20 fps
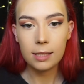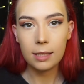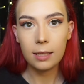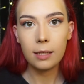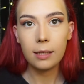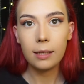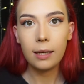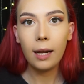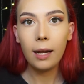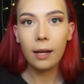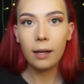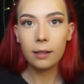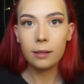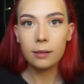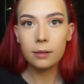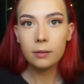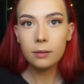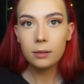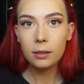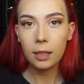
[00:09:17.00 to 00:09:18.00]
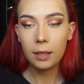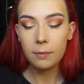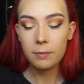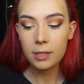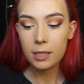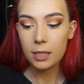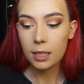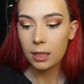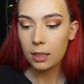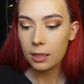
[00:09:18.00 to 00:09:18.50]
now I'm
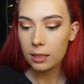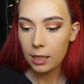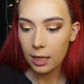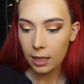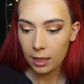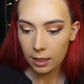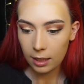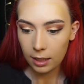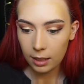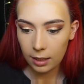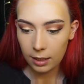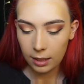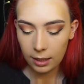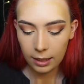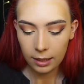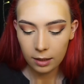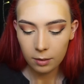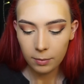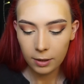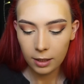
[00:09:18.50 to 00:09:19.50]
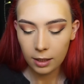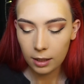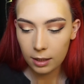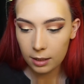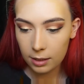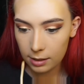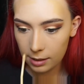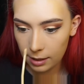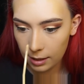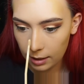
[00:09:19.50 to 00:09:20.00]
just going to take a little bit of
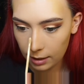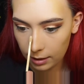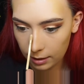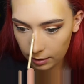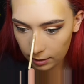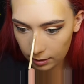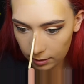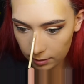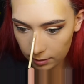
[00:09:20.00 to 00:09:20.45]
concealer